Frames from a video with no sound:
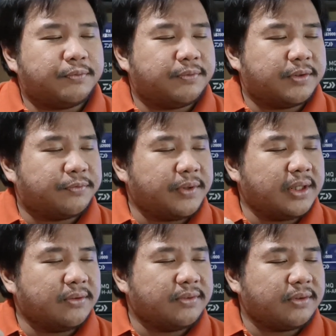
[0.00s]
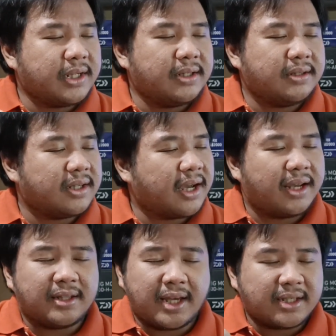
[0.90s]
The feel of the reel, I
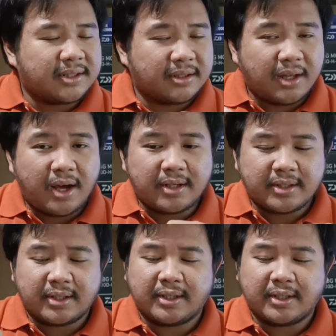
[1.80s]
like it a lot.